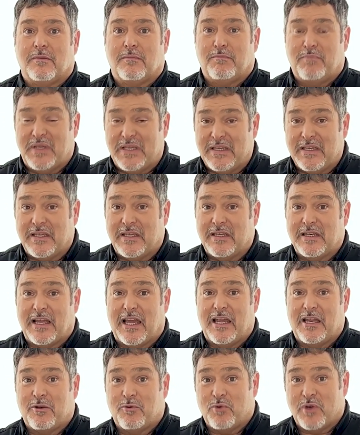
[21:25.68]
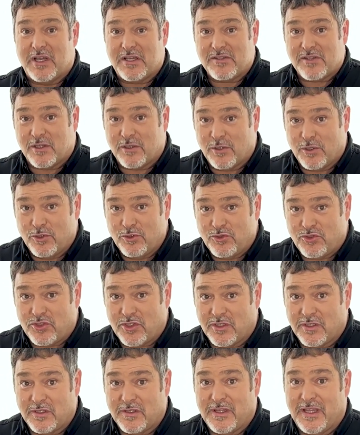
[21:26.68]
being a
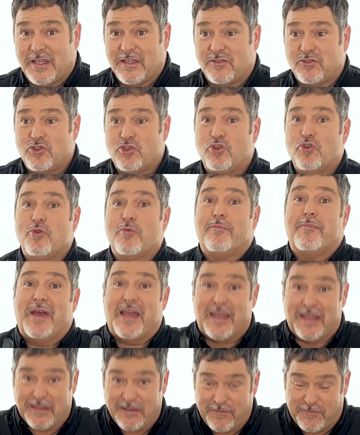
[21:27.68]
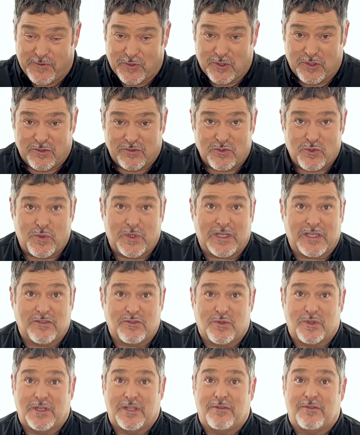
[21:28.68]
resolution that you make for twenty
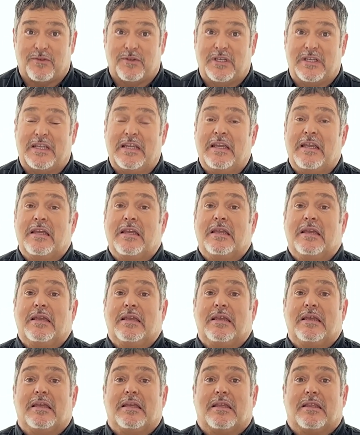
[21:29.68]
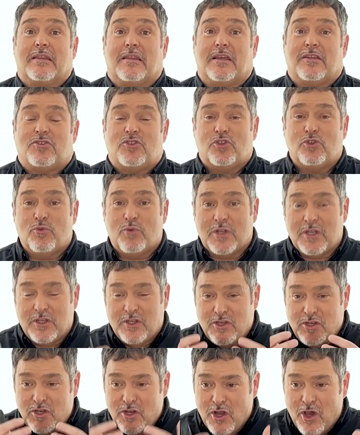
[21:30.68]
twenty-three, that you would
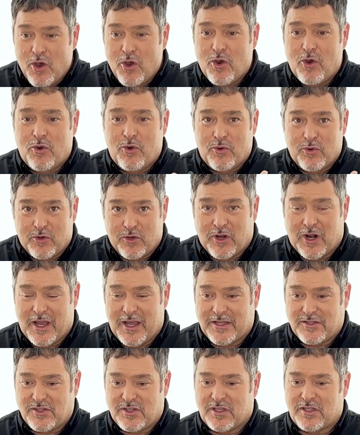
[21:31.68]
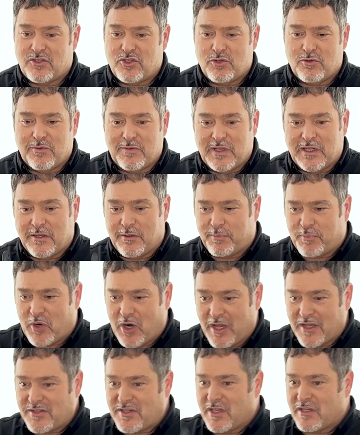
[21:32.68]
know Christ, that you would be in the
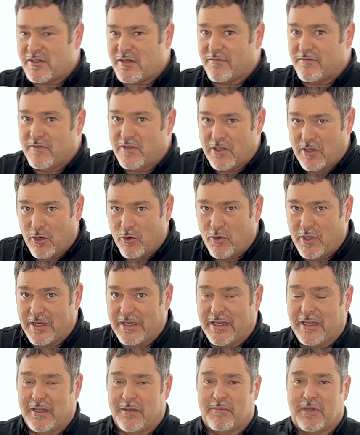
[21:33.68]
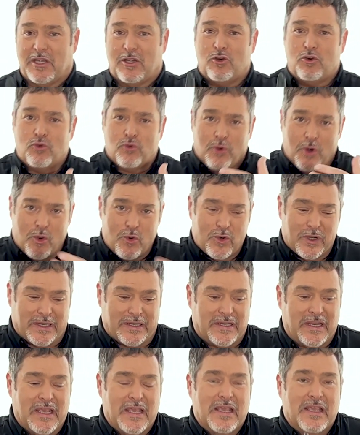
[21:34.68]
process of knowing Him and
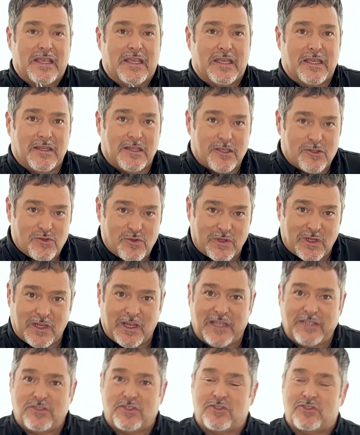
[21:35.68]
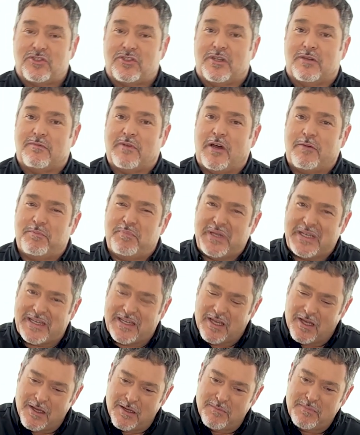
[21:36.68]
growing in this relationship of
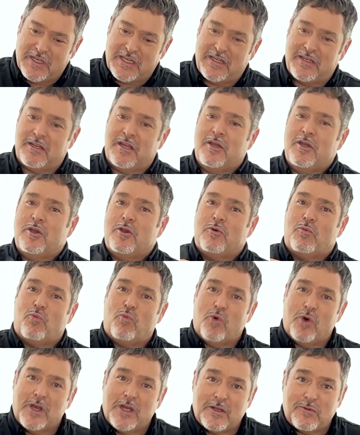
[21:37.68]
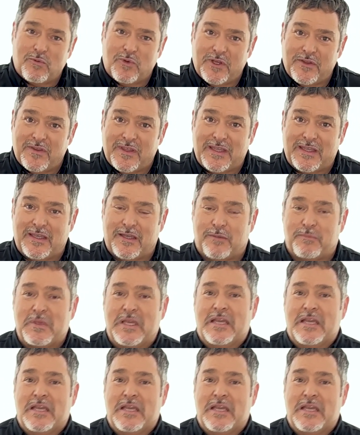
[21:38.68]
becoming one with Him.